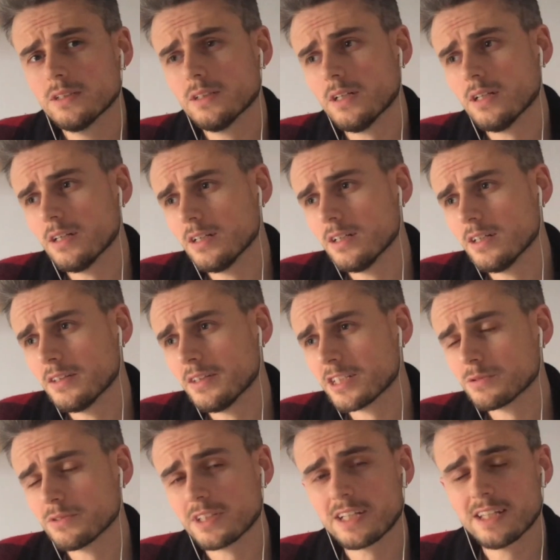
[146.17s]
and
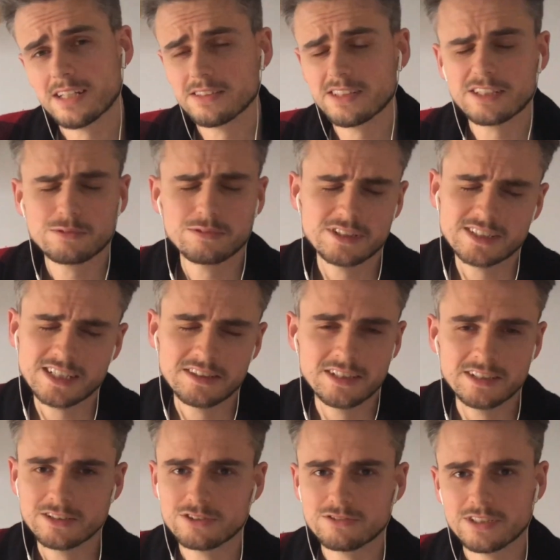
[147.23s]
that's what they say in the
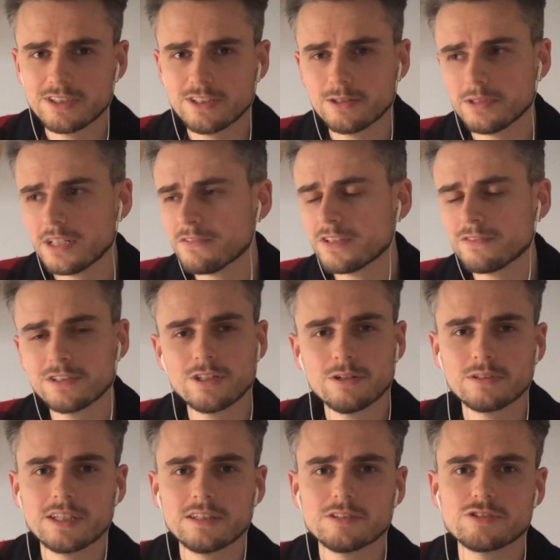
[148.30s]
industry. You know, even if you
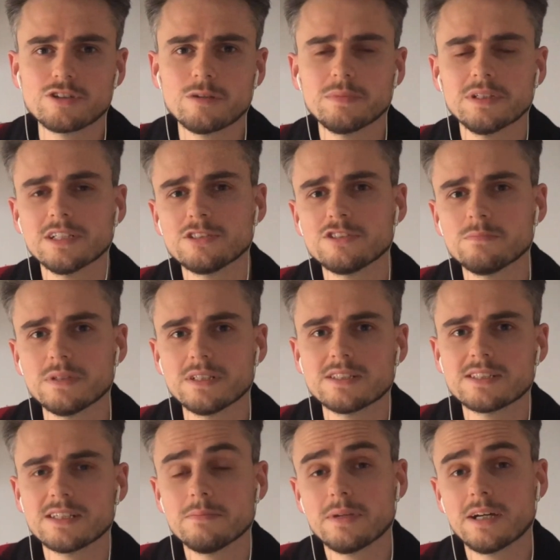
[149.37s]
don't get the job, at least you've been
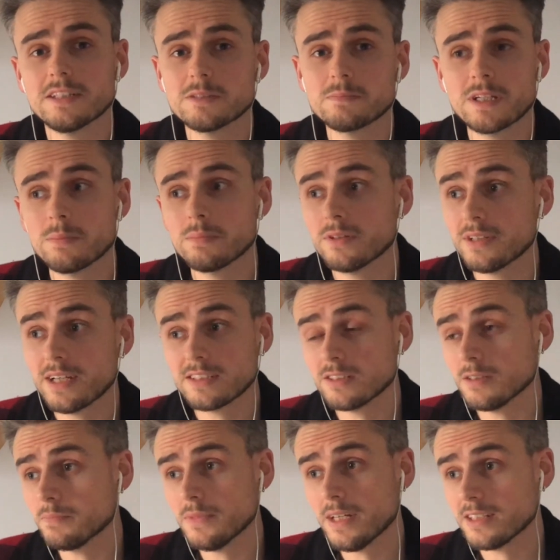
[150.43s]
seen by these people, and that's
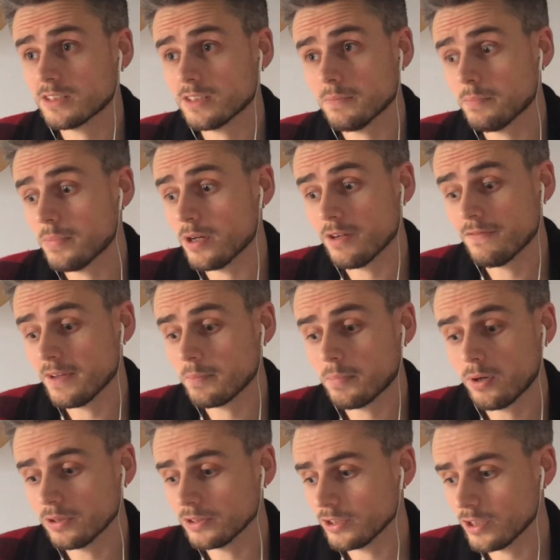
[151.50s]
a perfect point.